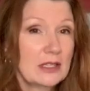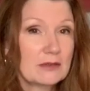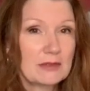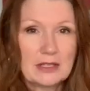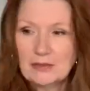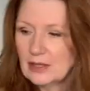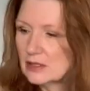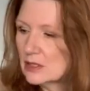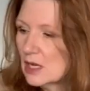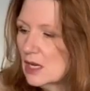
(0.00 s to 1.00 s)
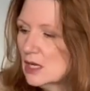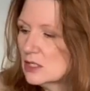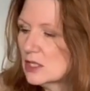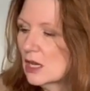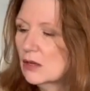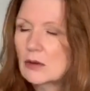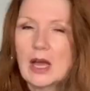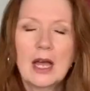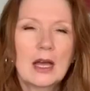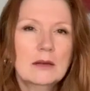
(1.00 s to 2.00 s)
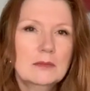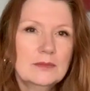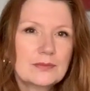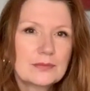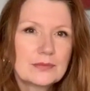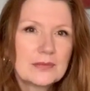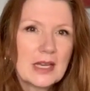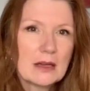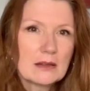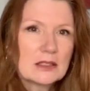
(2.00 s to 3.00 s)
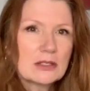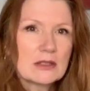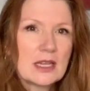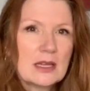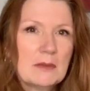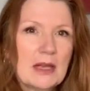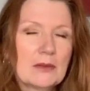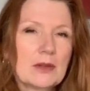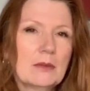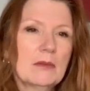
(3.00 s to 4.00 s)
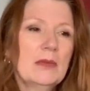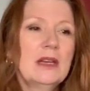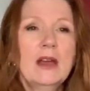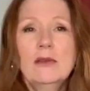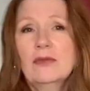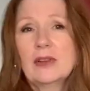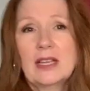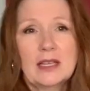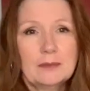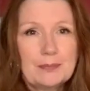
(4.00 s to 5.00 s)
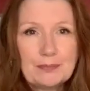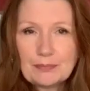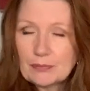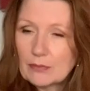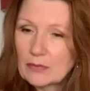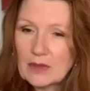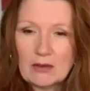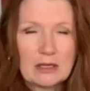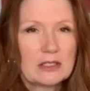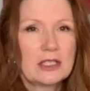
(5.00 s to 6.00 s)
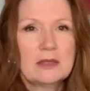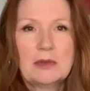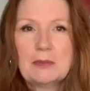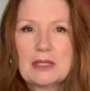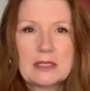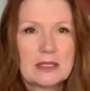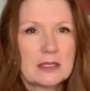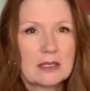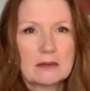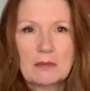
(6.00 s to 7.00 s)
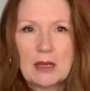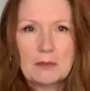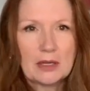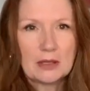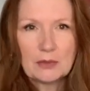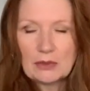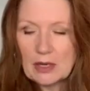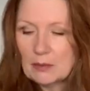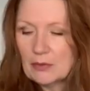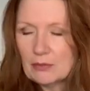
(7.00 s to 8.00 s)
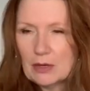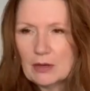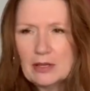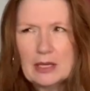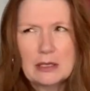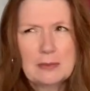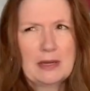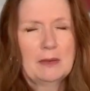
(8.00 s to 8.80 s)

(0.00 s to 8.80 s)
had a refund. So, um, yeah, I shall email them. I mean, hopefully they're a legitimate business and my money will come through. I think I spent